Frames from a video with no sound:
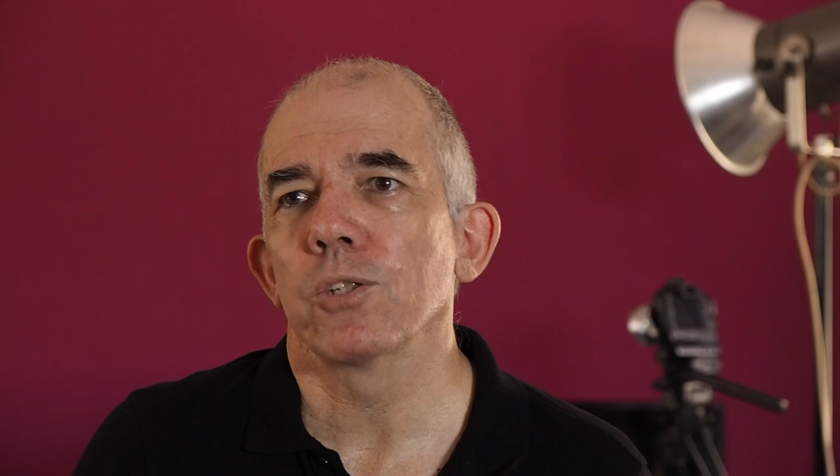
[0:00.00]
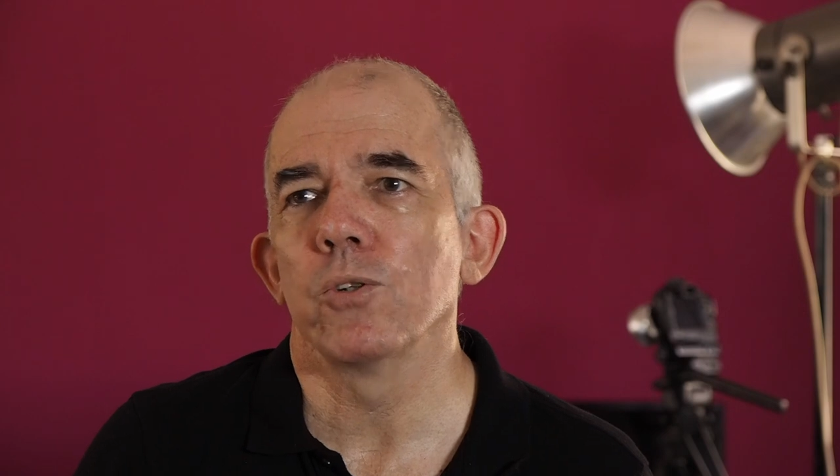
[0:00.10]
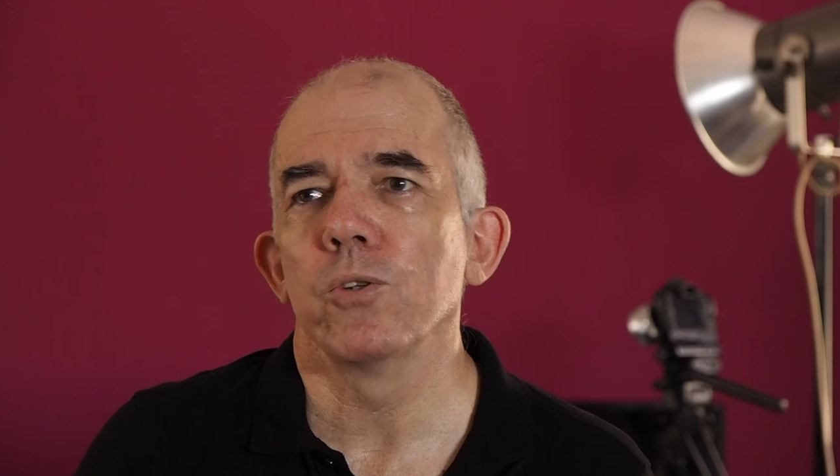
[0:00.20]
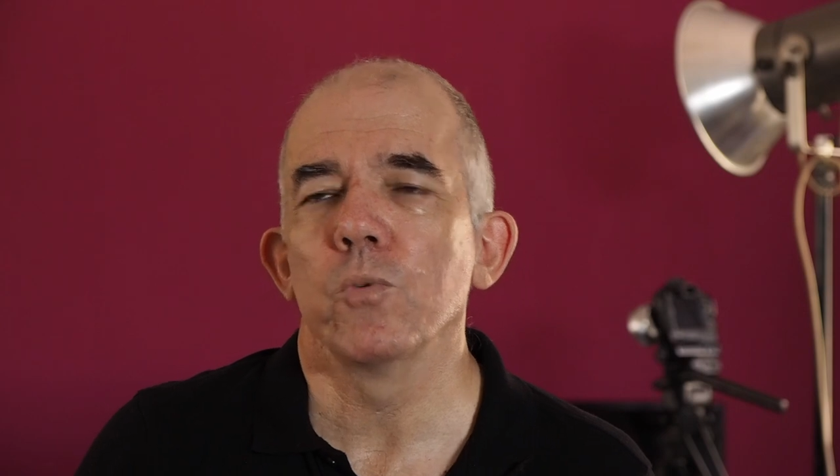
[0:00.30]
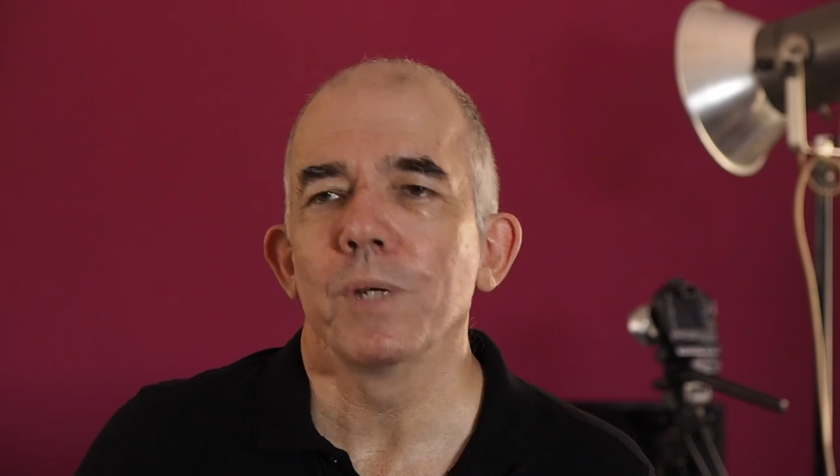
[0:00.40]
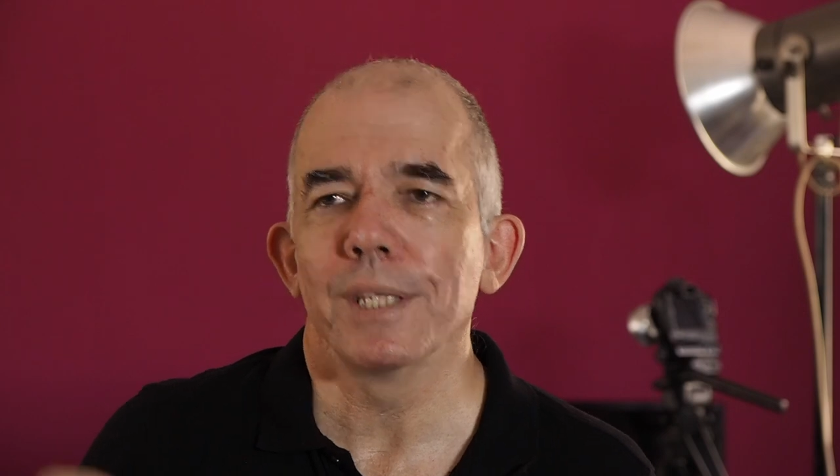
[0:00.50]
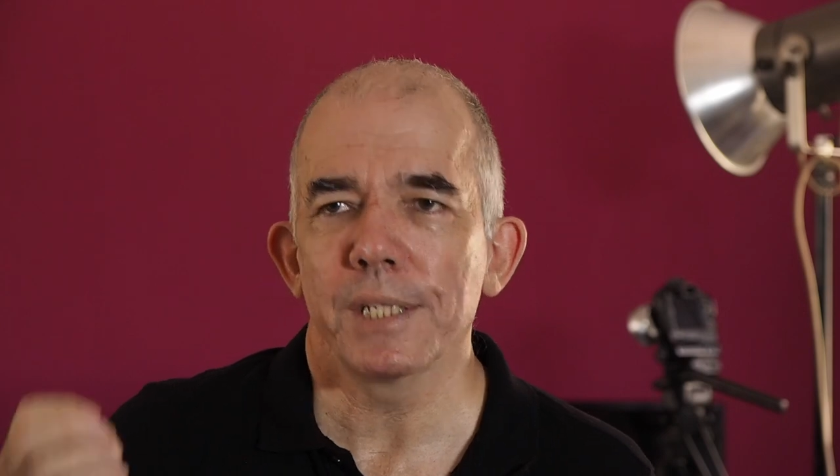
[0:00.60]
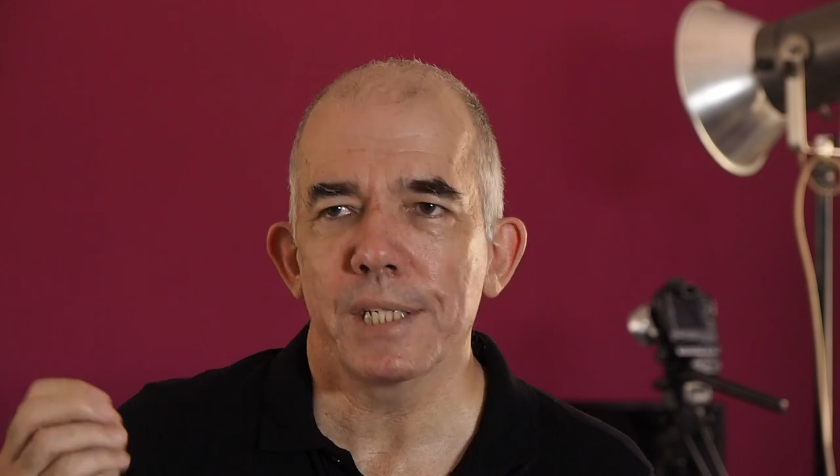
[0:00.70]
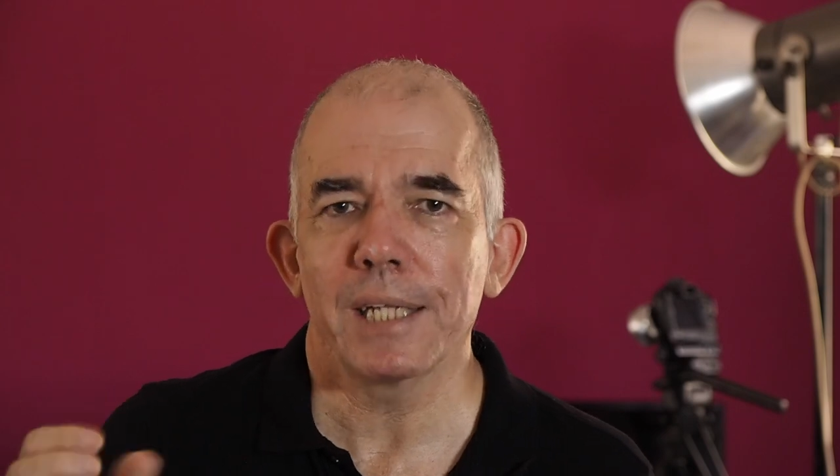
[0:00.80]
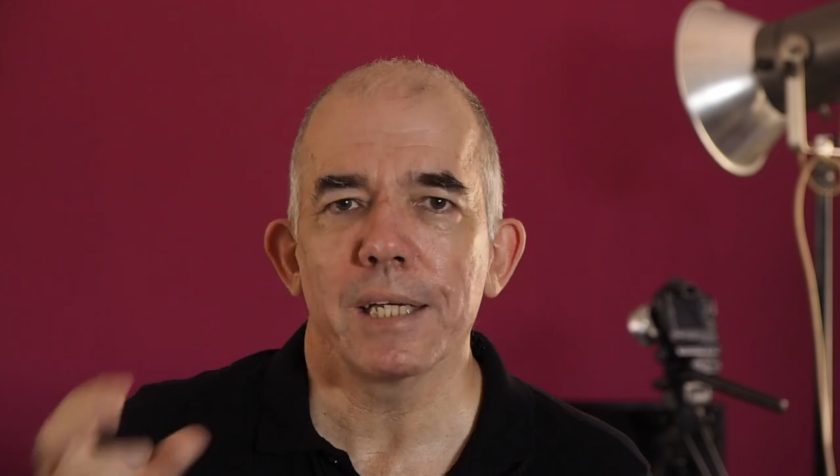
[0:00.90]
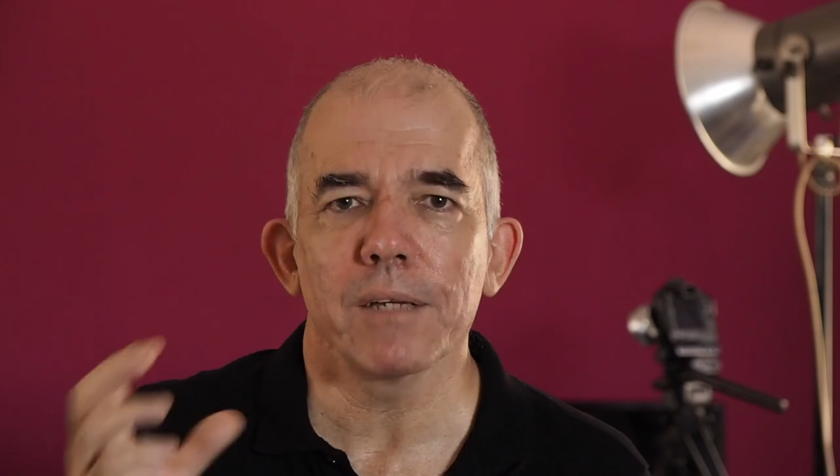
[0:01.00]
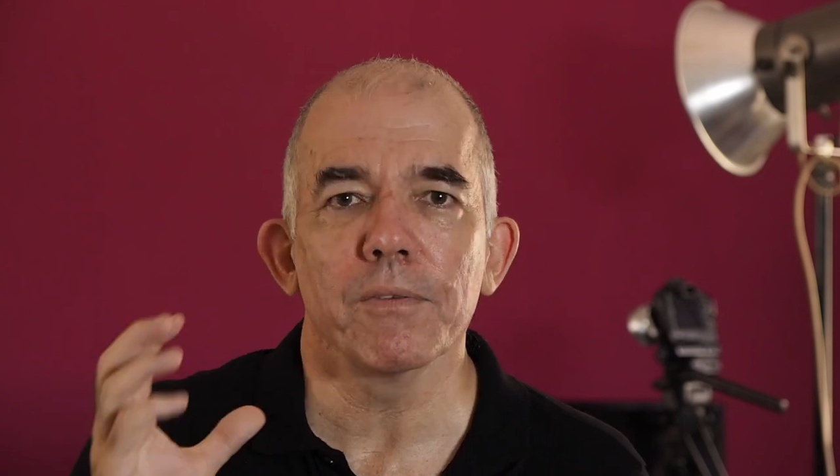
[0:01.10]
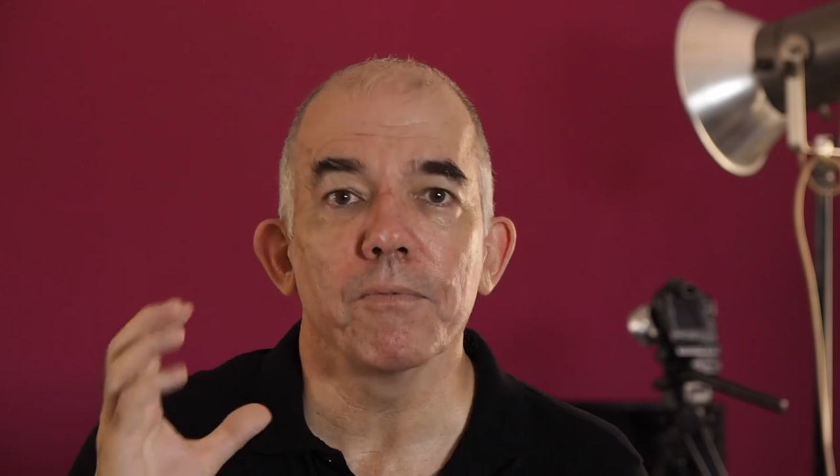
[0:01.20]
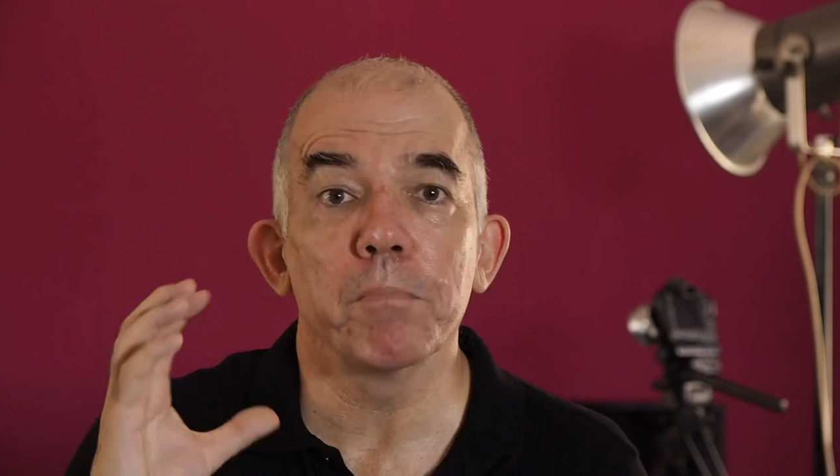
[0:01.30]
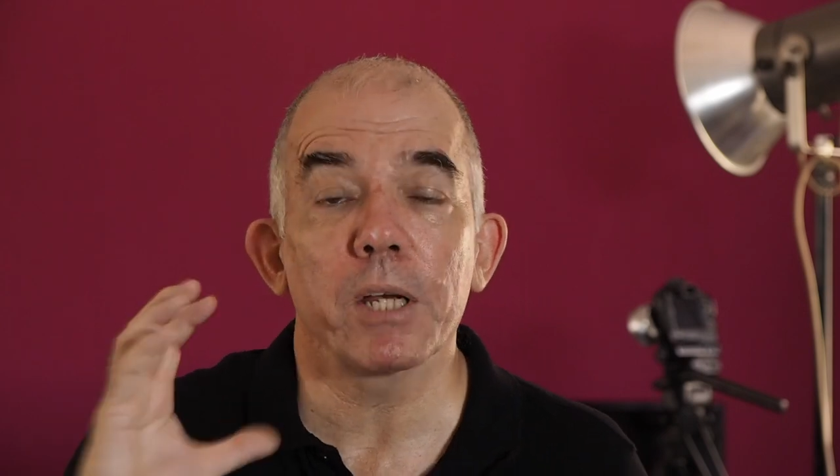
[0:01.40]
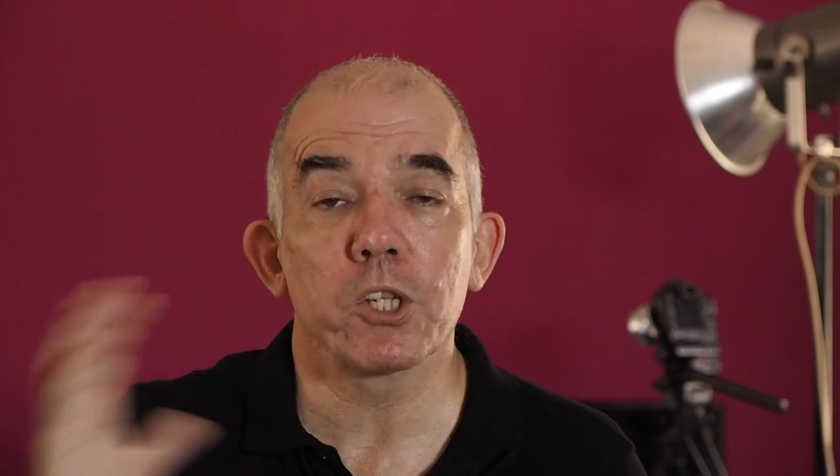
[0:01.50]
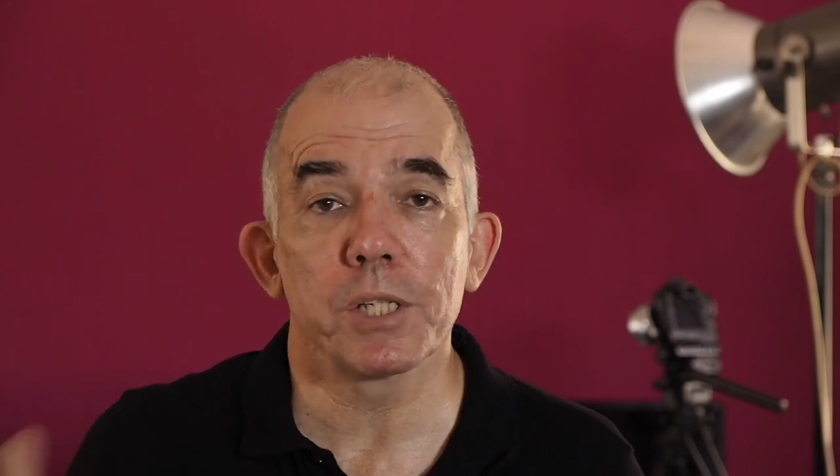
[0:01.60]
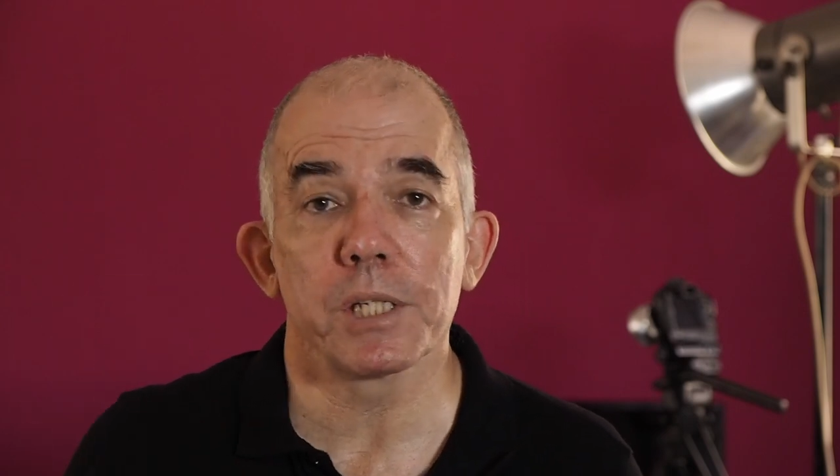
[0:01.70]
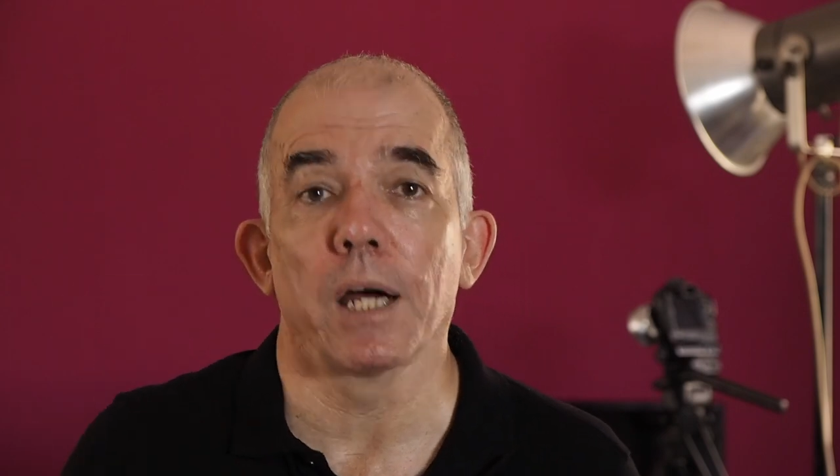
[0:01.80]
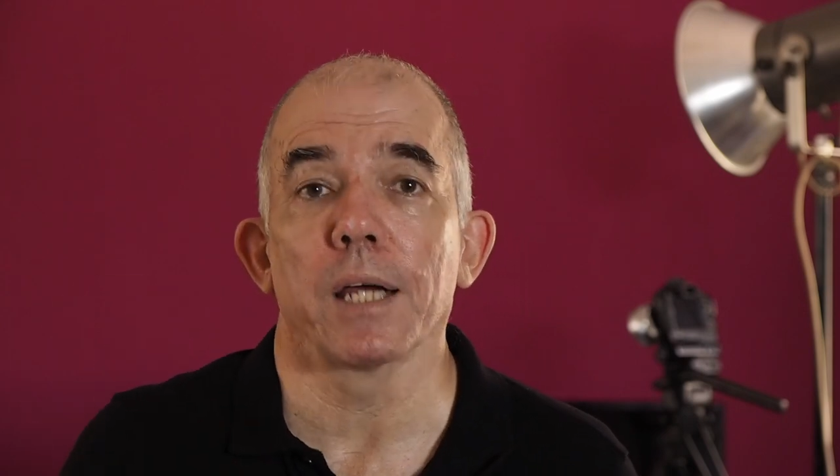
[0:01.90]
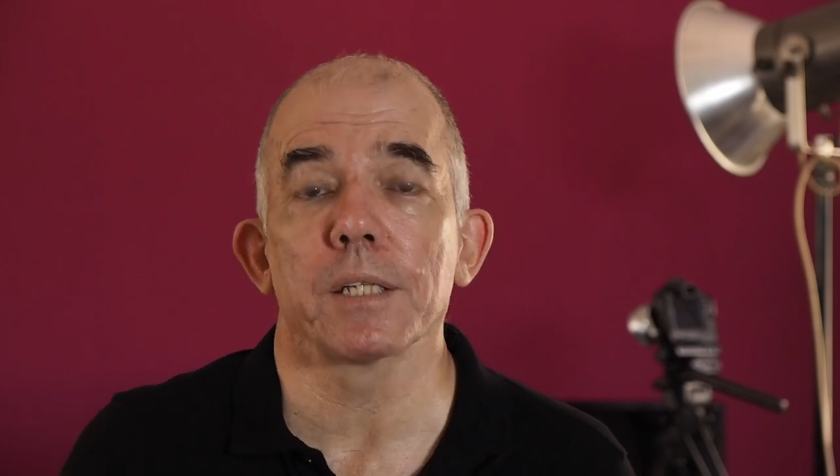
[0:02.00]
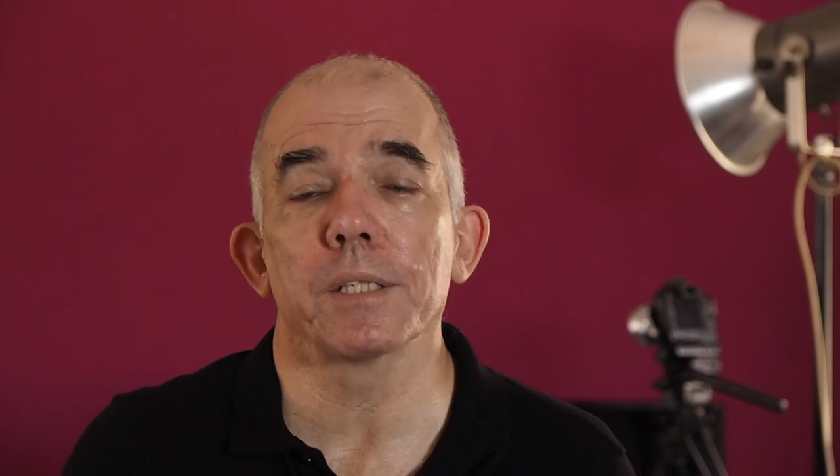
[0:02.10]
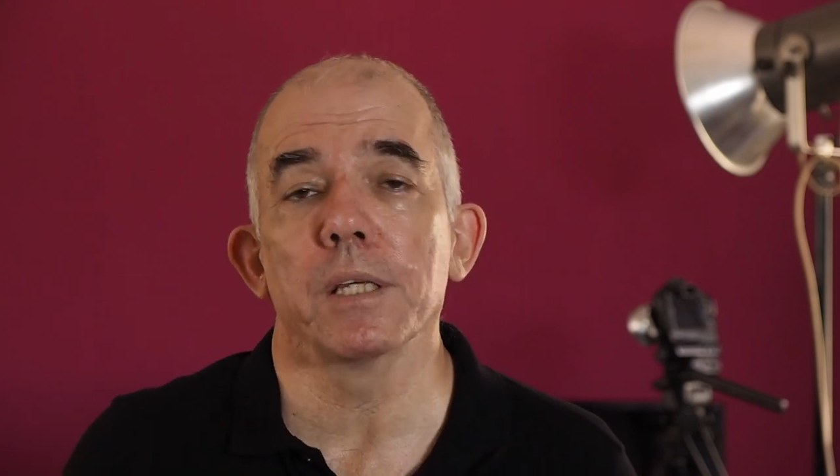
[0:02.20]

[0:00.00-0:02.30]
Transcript: to do with the setting of the picture size,